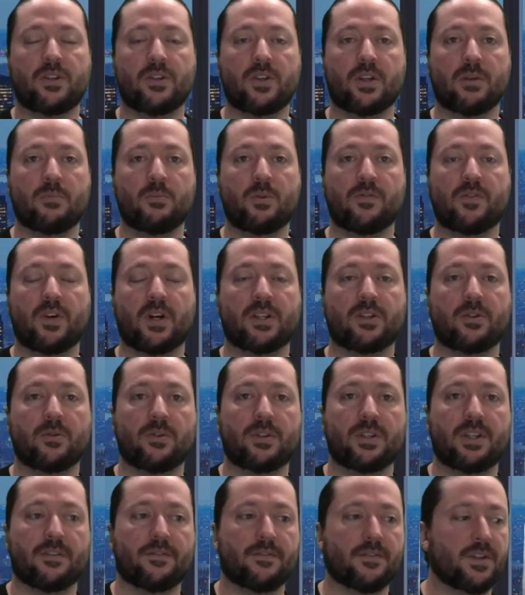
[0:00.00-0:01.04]
You can move on to
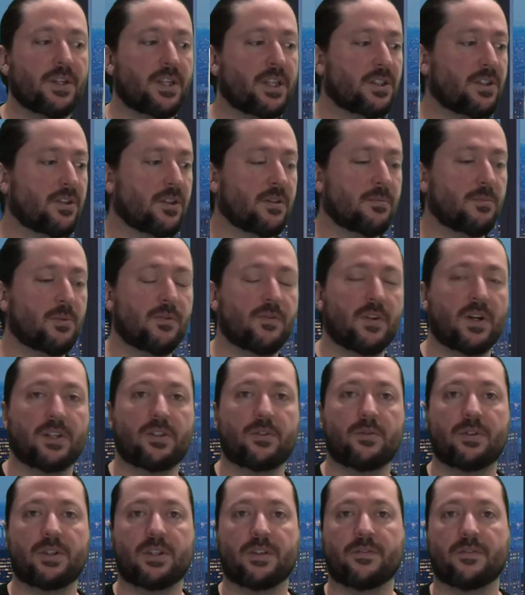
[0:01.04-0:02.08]
a different niche, you can move on
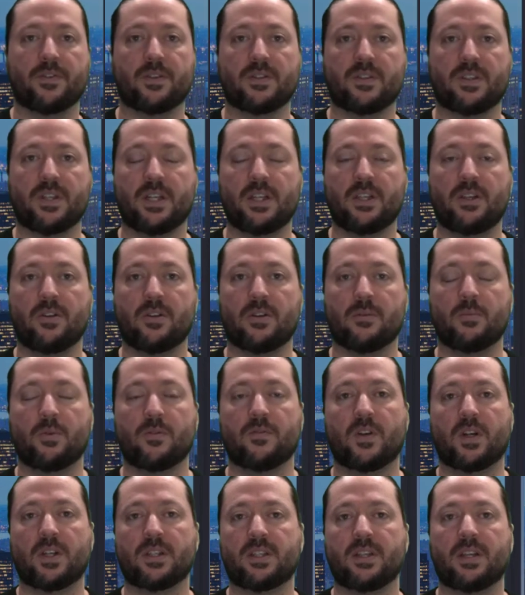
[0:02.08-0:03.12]
to a different city, you can
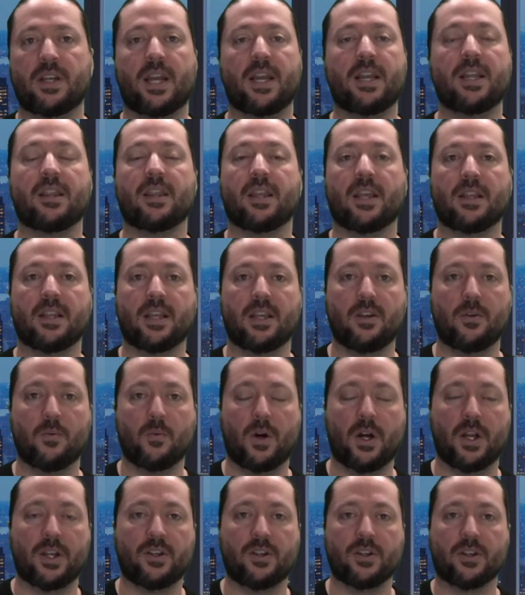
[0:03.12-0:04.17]
move on to anything that you want.